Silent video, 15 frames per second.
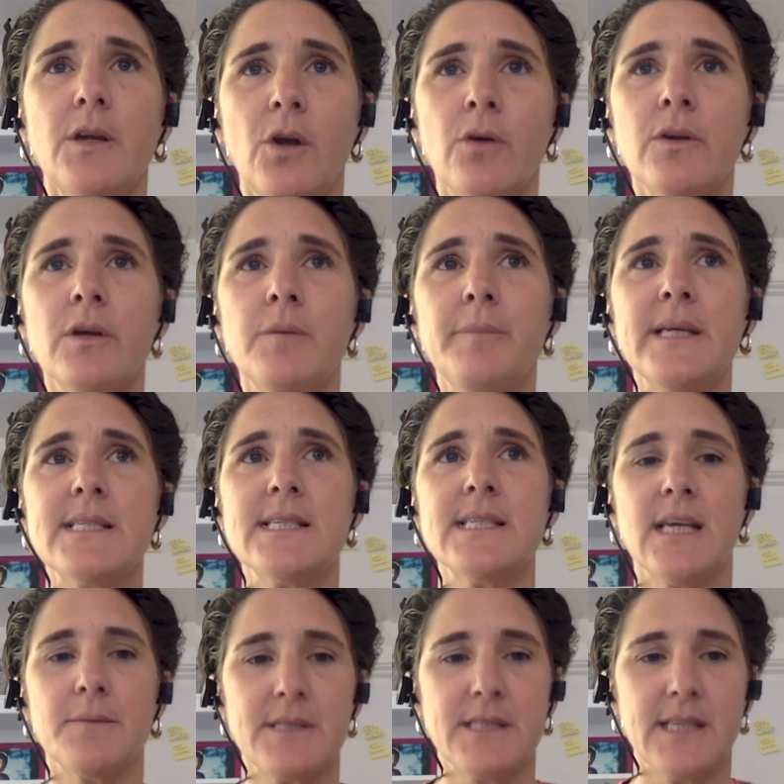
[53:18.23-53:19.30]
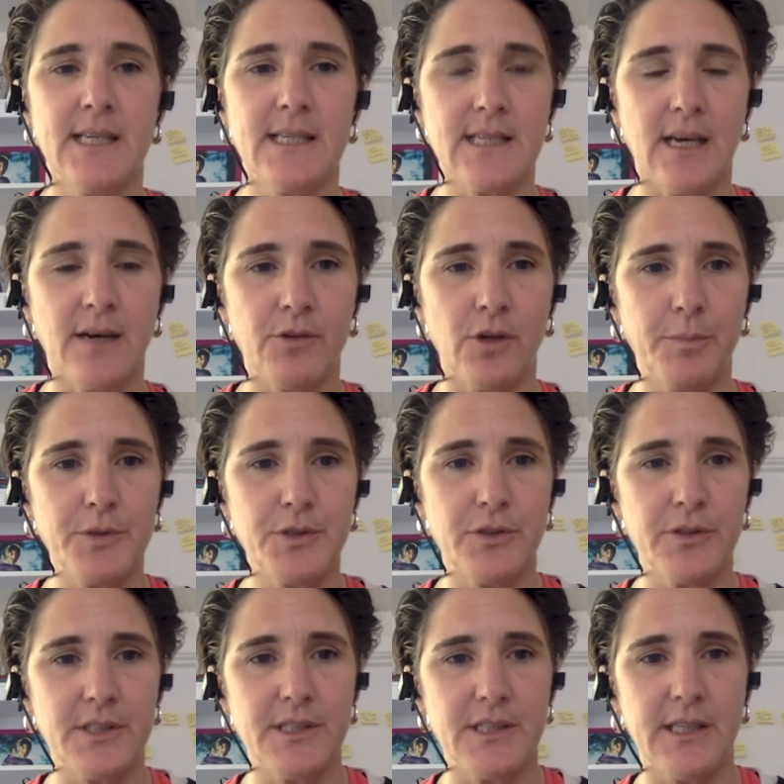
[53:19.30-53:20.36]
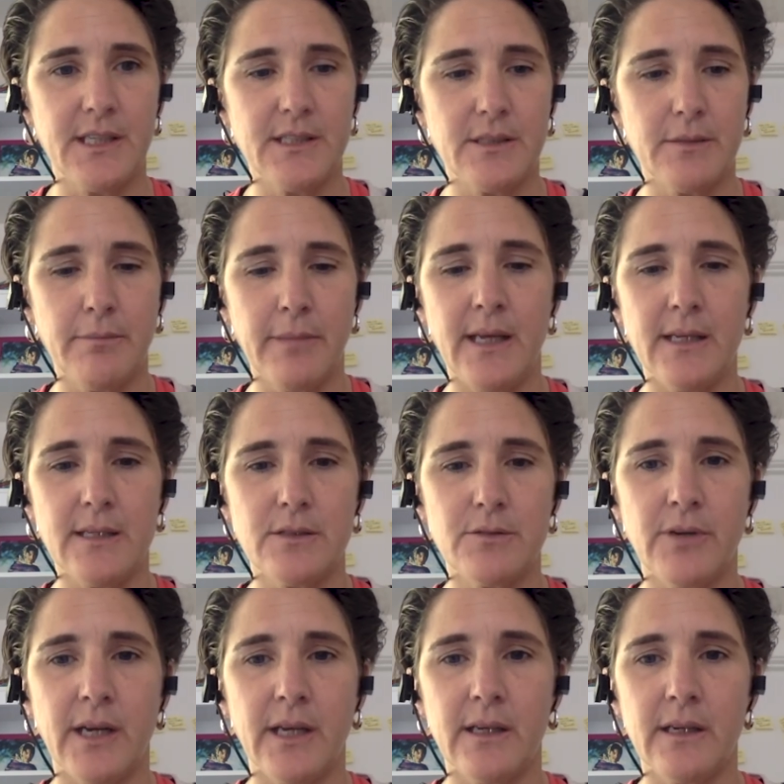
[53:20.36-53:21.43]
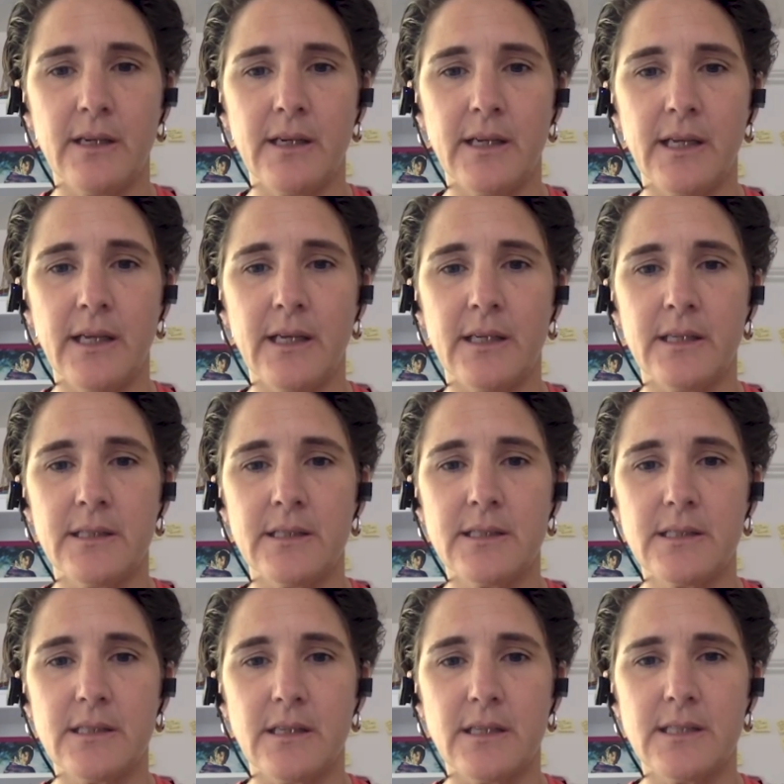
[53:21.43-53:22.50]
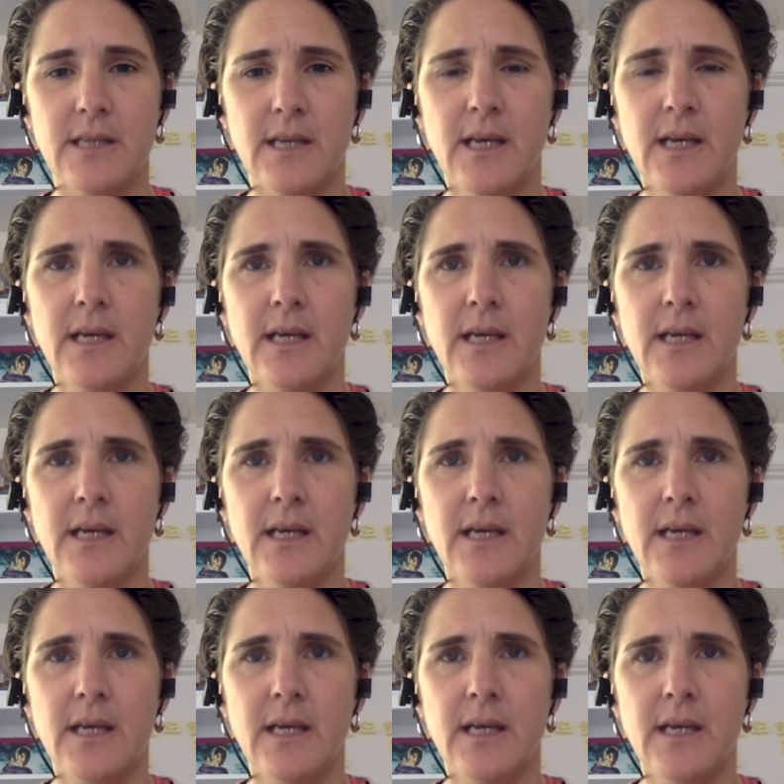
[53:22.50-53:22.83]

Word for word: non-competing DMCs, have an opportunity to meet regularly and discuss